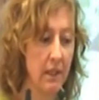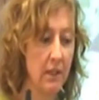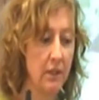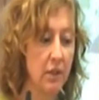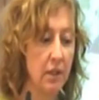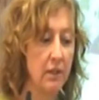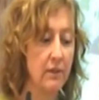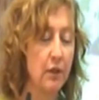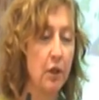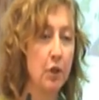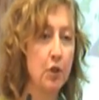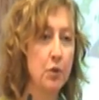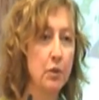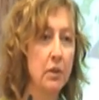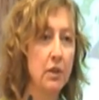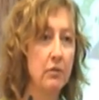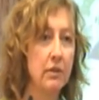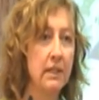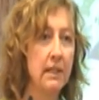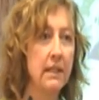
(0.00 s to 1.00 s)
So they've got to
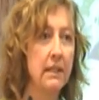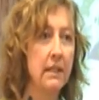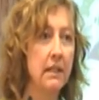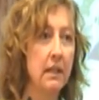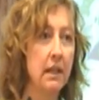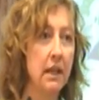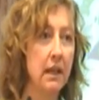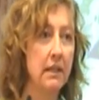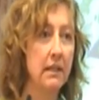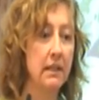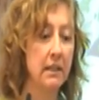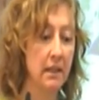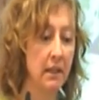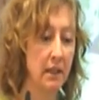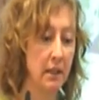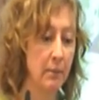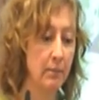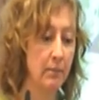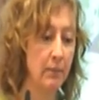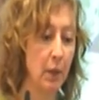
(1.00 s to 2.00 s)
agree on
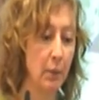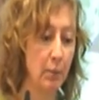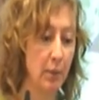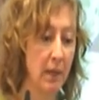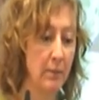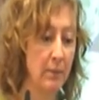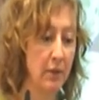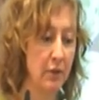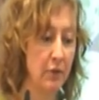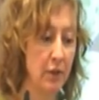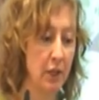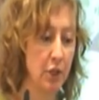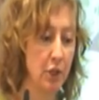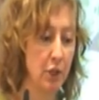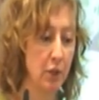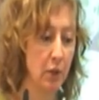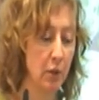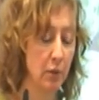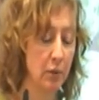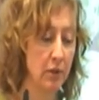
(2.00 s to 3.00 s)
a payment
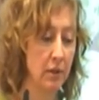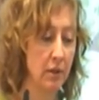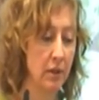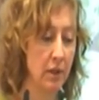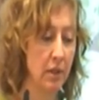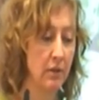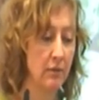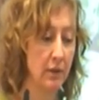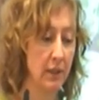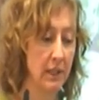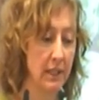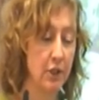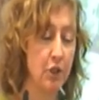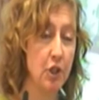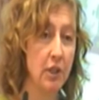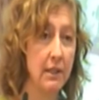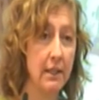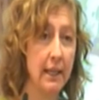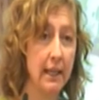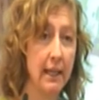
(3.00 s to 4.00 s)
threshold for
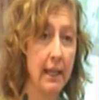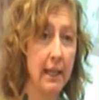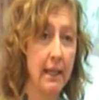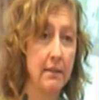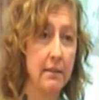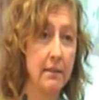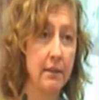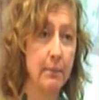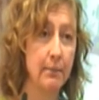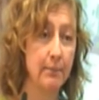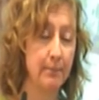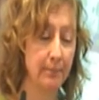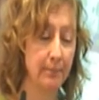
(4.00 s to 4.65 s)
each indicator.